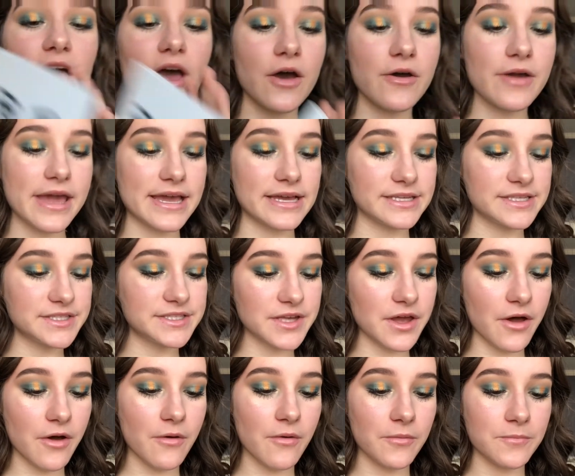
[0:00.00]
Okay,
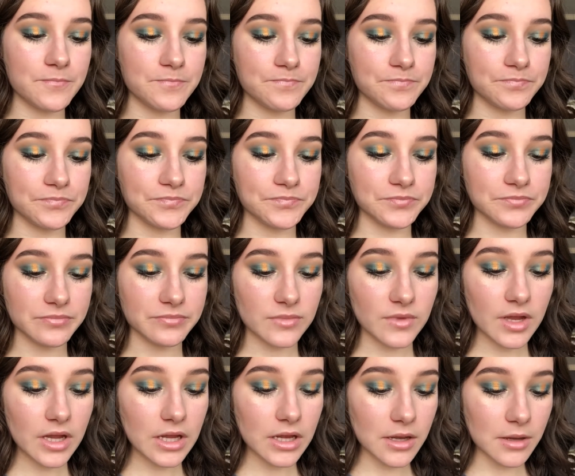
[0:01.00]
so
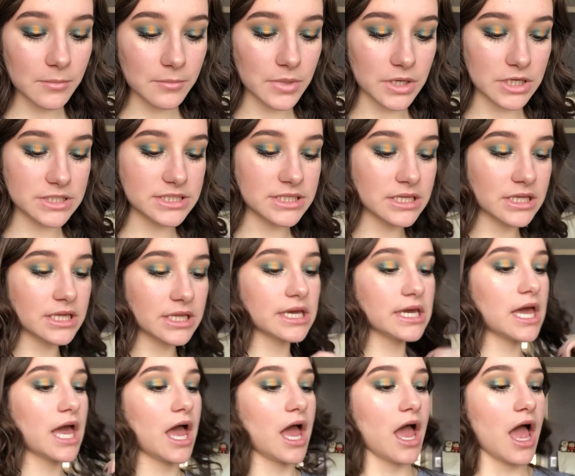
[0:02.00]

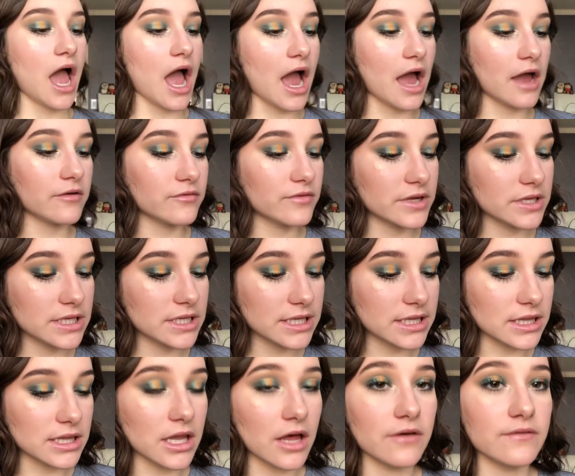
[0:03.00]
personally, I really
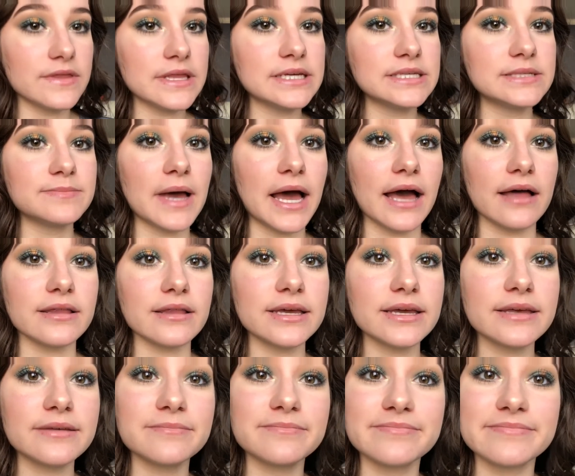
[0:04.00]
love this
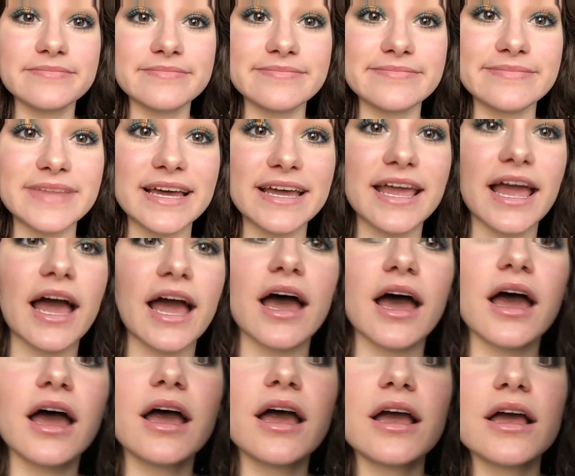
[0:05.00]
palette. Like,
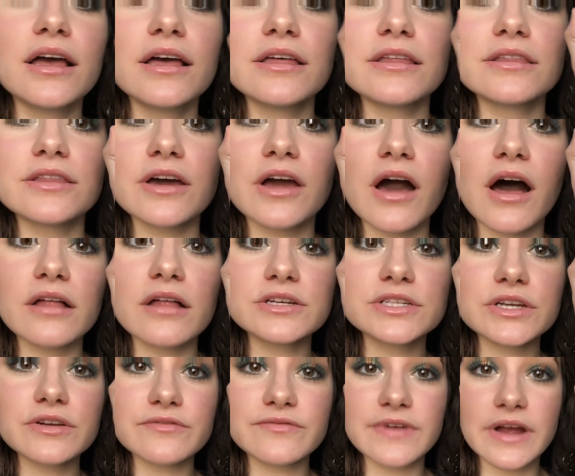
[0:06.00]
the colors
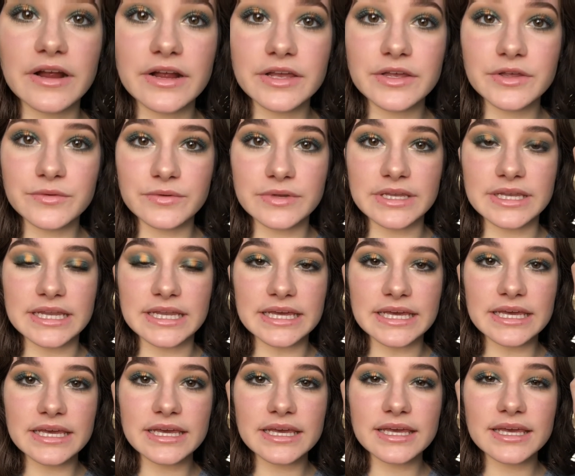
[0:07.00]
are very
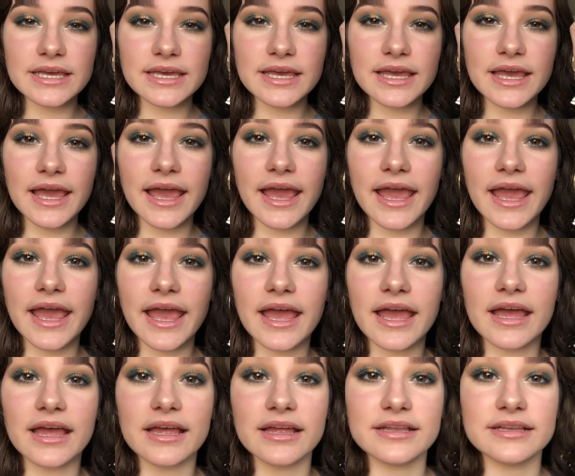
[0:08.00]
unique
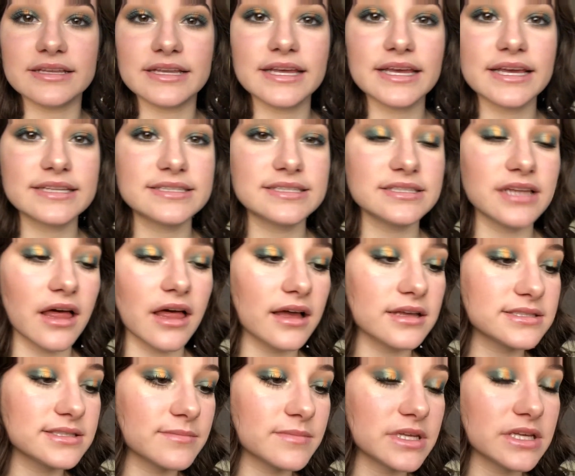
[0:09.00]
and it's
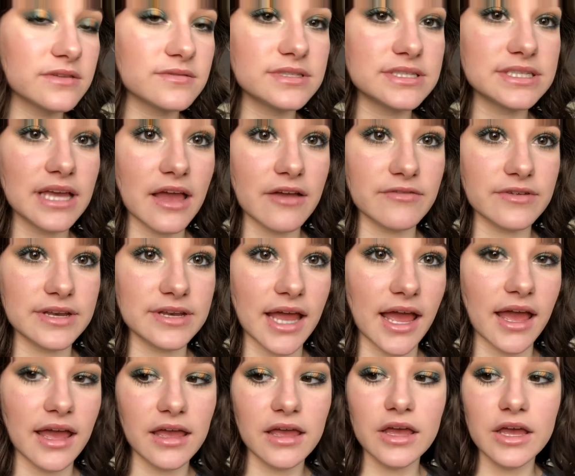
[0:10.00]
not something you see every
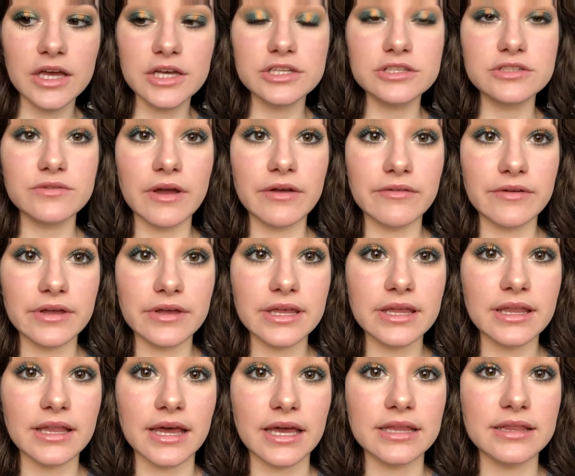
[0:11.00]
day, so I
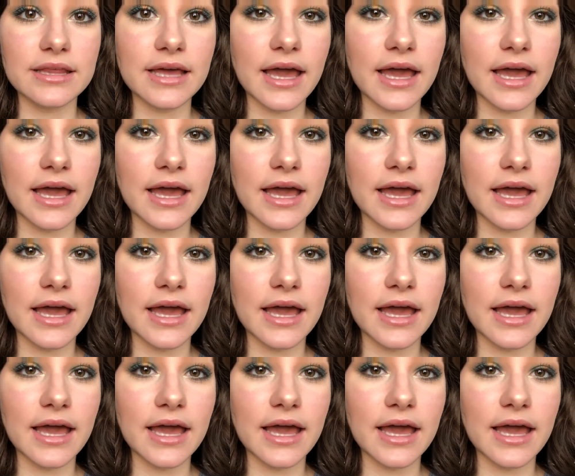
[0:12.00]
really like